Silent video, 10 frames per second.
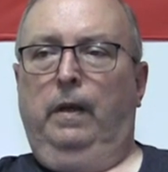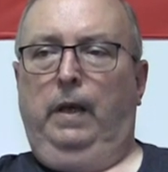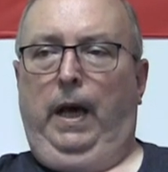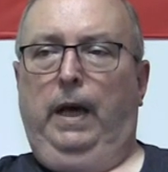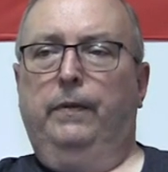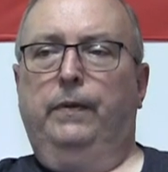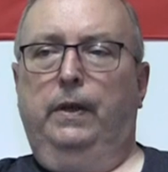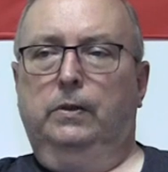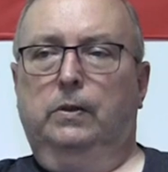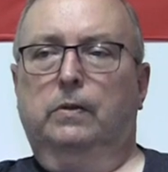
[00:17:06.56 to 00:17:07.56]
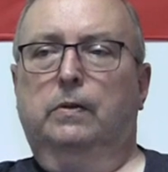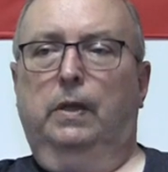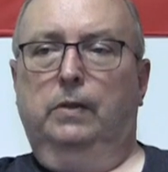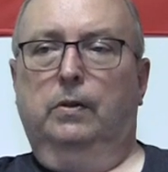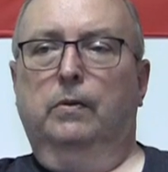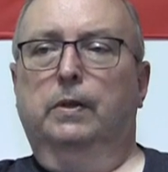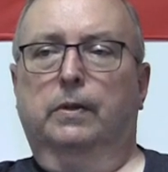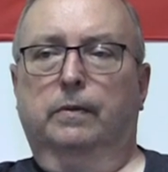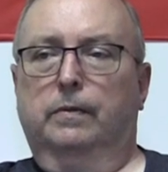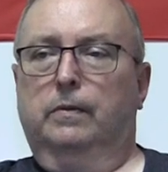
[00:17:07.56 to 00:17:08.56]
yeah, things things are
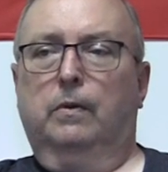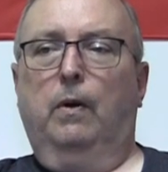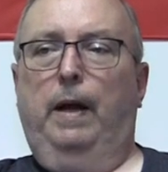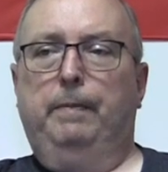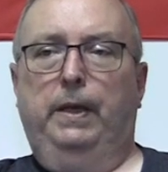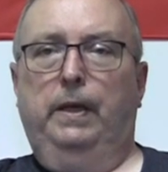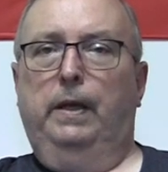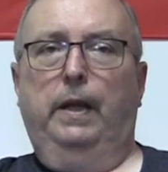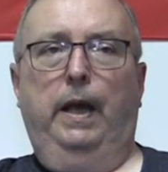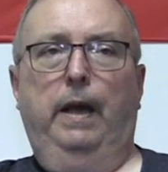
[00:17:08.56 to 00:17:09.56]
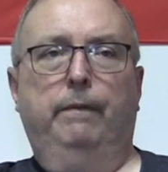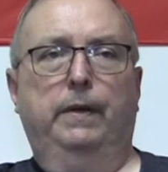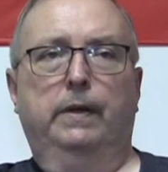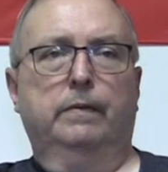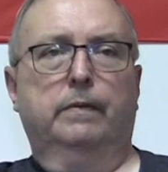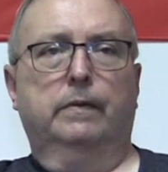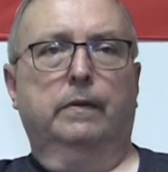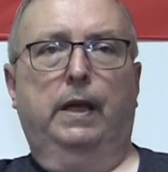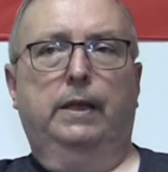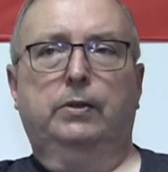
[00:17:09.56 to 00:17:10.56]
real crappy, and they have been
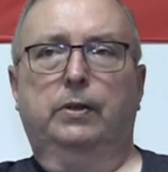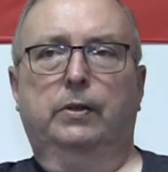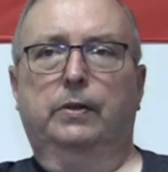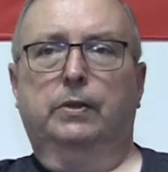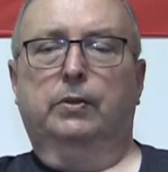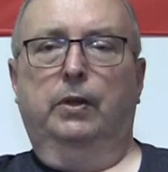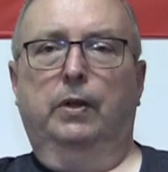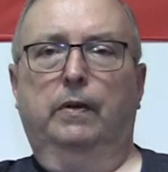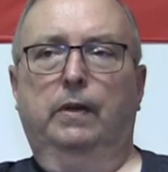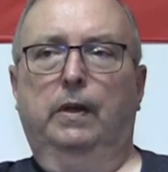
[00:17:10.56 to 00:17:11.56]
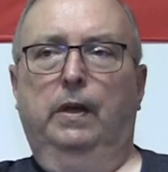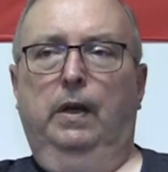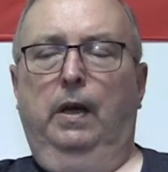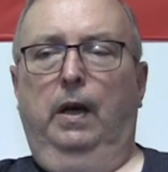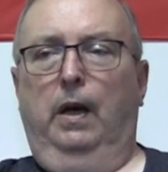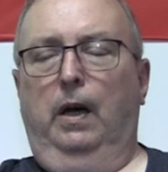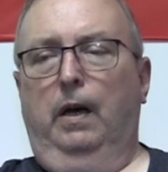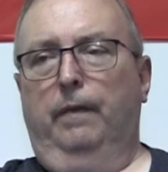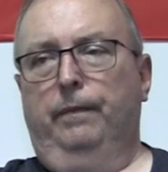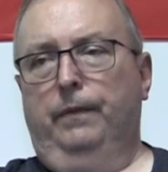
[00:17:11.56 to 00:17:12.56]
last year, this year.
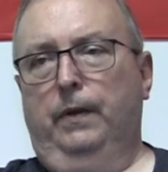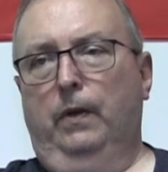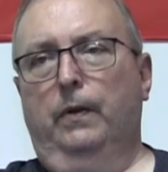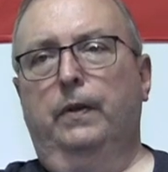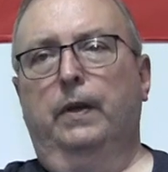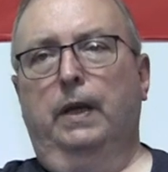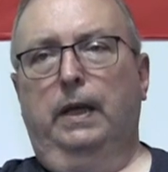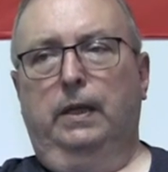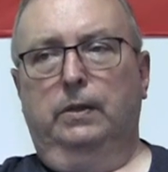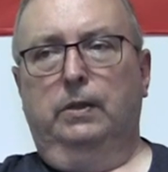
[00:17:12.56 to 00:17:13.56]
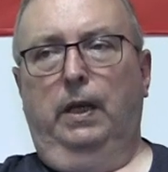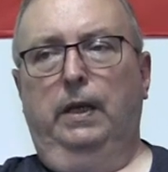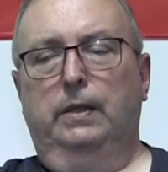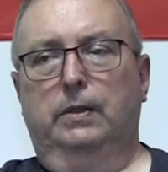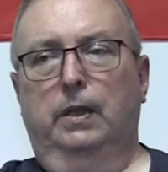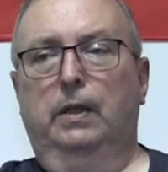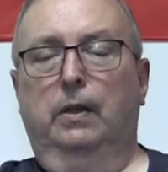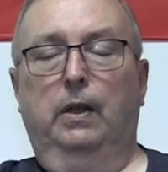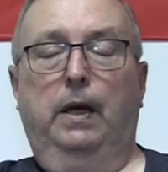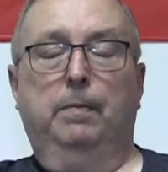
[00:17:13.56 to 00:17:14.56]
Um, the only thing I can say is, and
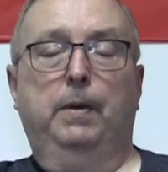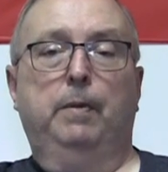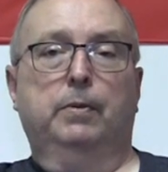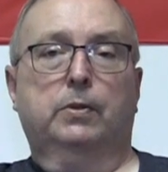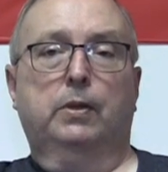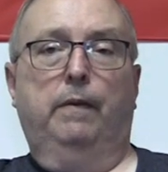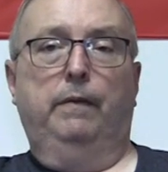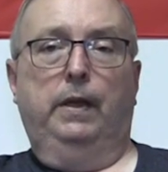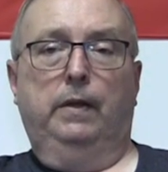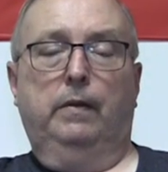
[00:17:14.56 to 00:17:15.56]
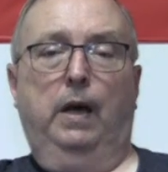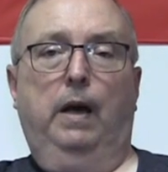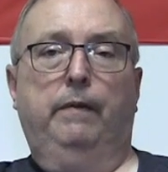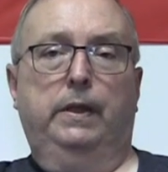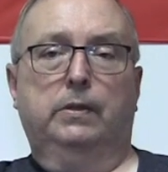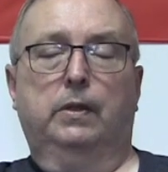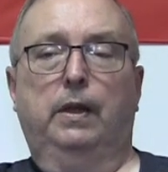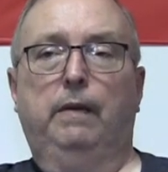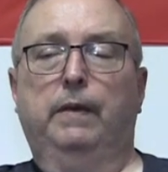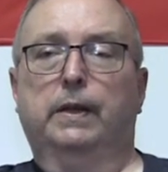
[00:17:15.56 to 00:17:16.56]
a lot of people sent me comments and
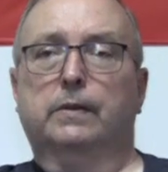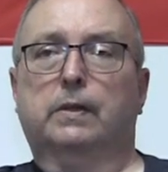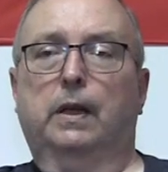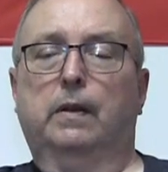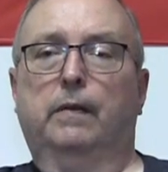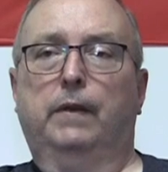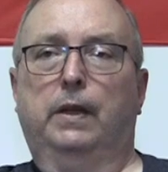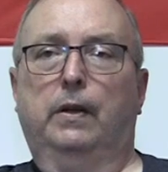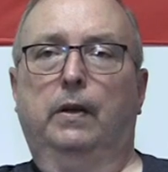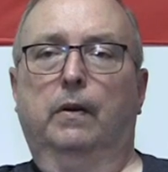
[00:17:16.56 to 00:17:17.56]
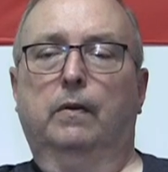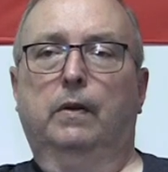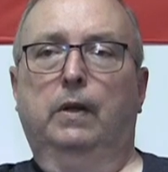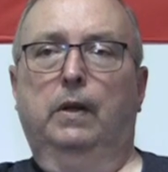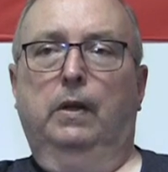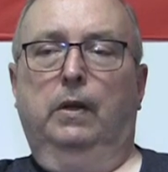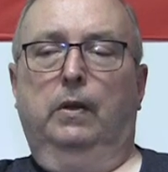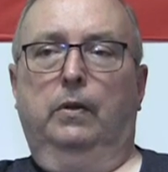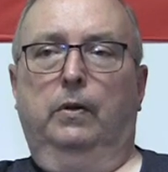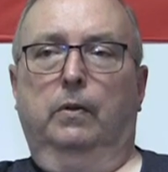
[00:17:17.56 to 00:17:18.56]
emails telling me, you know,
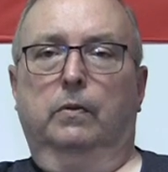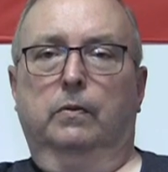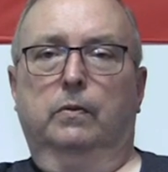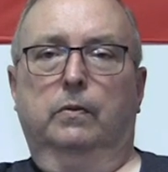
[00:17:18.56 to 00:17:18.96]
don't